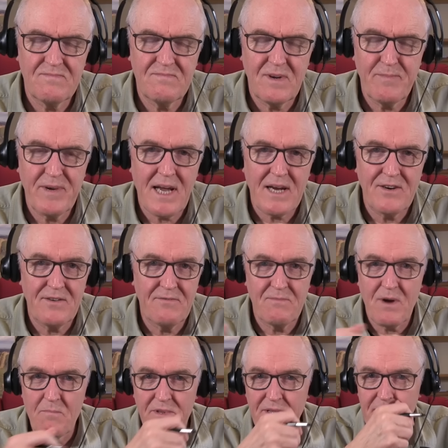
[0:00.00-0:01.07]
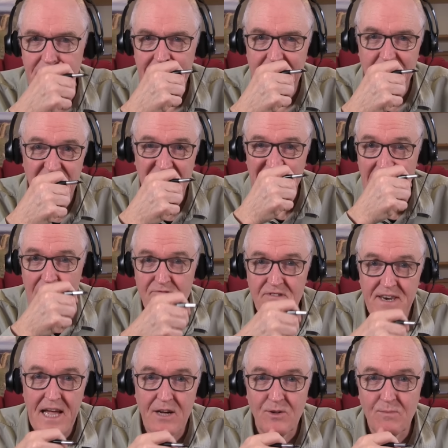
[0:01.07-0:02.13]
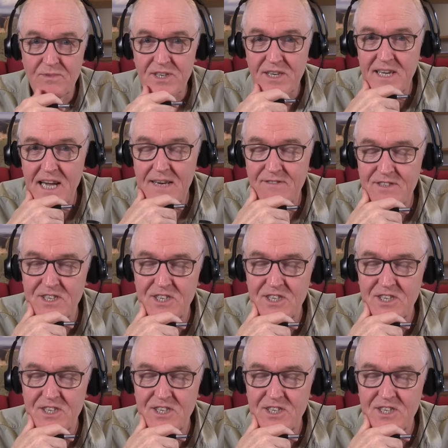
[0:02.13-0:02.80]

I mean, I remember the name Sarah Nelmes and gave it